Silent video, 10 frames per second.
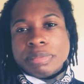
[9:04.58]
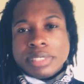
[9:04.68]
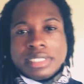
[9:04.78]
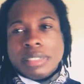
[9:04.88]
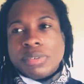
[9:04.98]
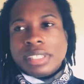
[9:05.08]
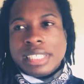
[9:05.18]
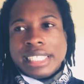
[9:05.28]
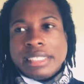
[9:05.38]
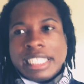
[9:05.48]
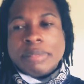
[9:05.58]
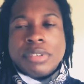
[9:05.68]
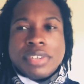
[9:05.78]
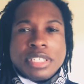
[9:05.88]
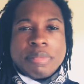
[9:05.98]
because they want to like label
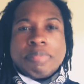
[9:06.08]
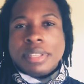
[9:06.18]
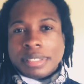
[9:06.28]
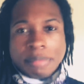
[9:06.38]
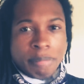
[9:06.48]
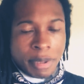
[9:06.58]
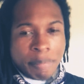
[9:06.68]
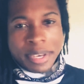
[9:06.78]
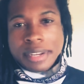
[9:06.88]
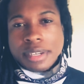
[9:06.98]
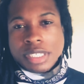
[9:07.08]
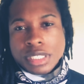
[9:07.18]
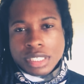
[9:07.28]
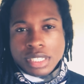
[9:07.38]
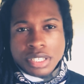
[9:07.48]
you as a beta, just
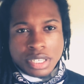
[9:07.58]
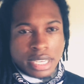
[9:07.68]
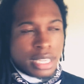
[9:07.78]
because